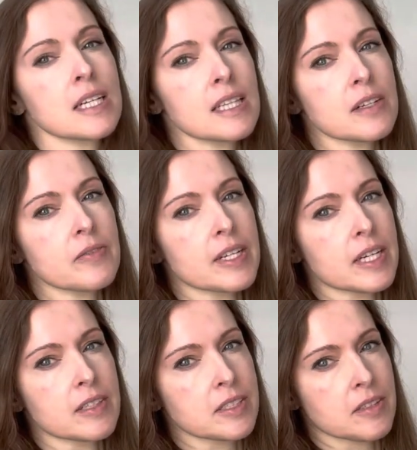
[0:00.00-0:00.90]
a little video,
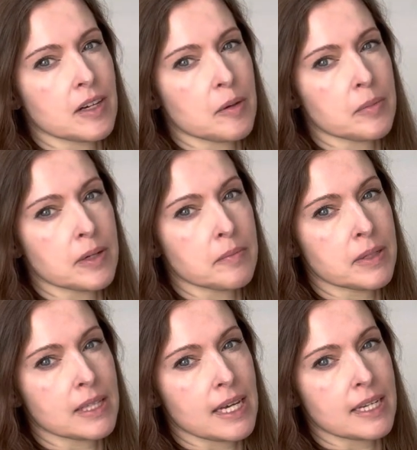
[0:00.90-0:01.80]
so I'll put
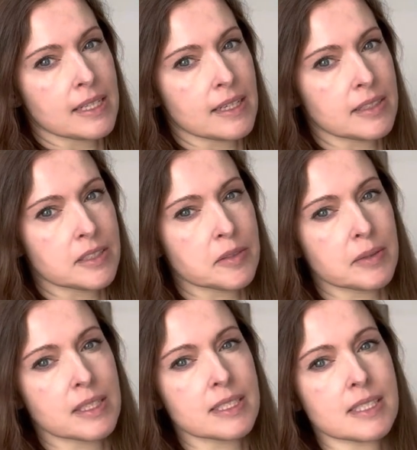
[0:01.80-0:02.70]
that in there too, but
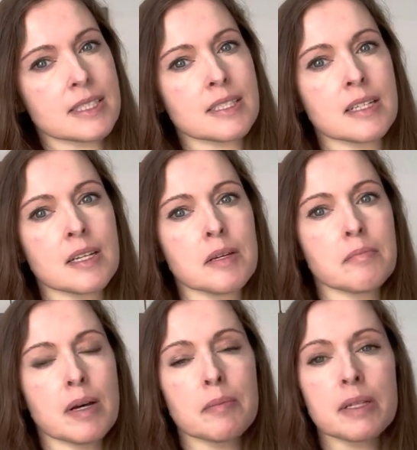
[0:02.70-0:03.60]
this is
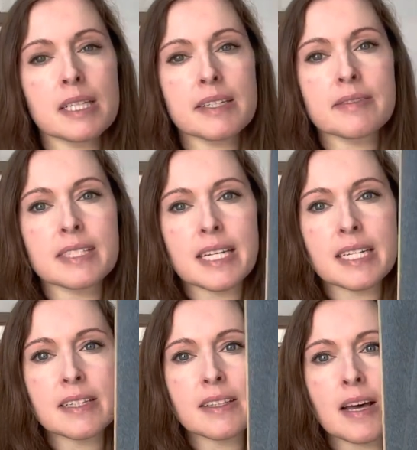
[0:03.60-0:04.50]
my Believe
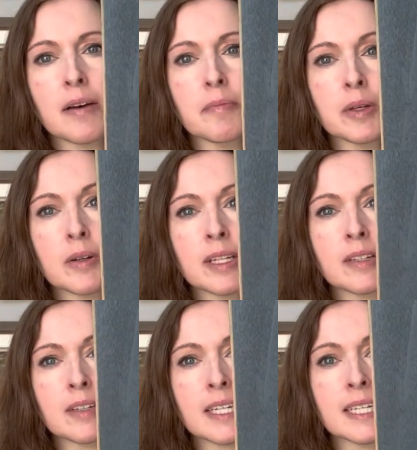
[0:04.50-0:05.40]
Santa, the Milk Hill
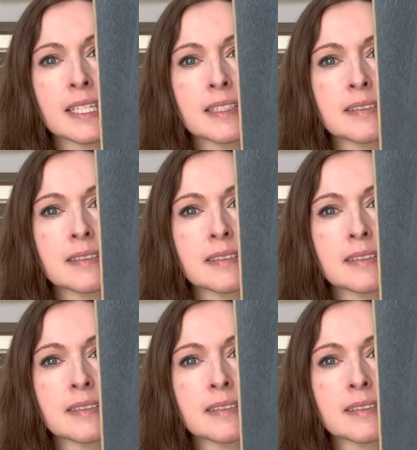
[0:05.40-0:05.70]
kit.